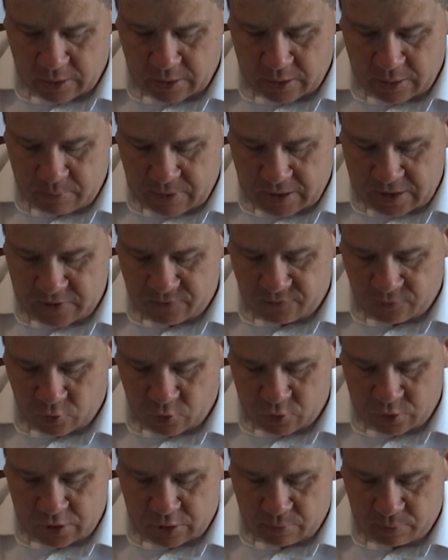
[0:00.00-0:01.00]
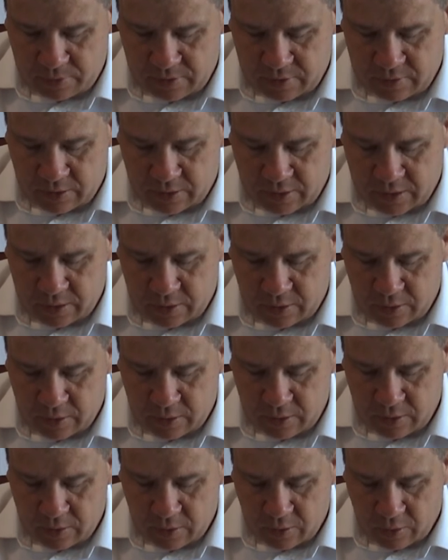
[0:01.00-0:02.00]
The man's foe shall be they
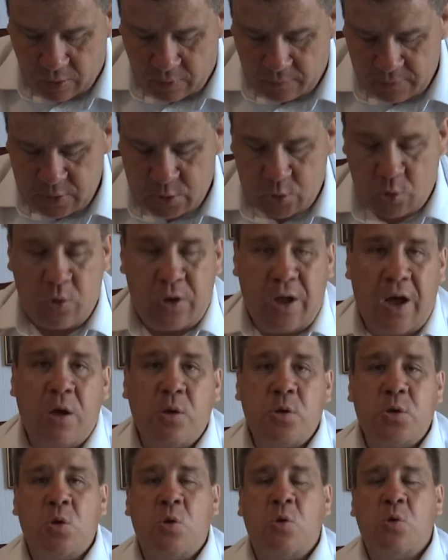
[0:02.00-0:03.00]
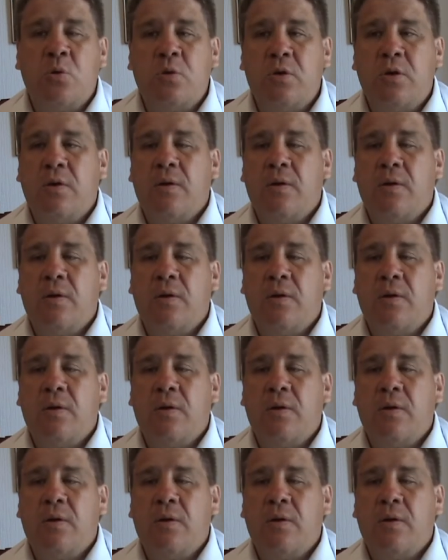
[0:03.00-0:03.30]
of his own household.